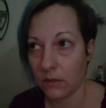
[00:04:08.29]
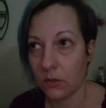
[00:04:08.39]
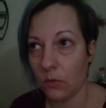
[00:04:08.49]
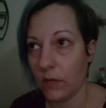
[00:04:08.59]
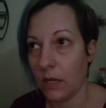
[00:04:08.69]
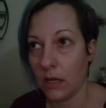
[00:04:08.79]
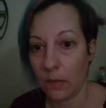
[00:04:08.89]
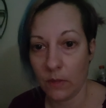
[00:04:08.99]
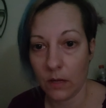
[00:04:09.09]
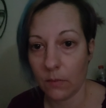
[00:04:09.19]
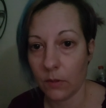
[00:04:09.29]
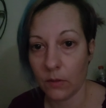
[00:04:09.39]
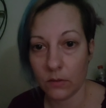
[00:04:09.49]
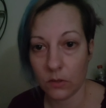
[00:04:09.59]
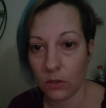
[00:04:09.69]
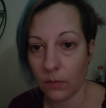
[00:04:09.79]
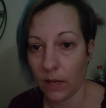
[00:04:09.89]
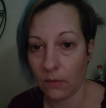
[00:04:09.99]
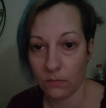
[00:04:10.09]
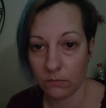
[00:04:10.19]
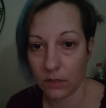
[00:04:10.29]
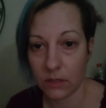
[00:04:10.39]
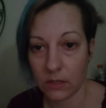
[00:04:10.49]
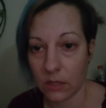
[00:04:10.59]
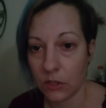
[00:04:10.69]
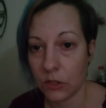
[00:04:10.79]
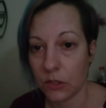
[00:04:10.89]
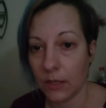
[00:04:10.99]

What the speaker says: told me and gave me the number, told them my sitch,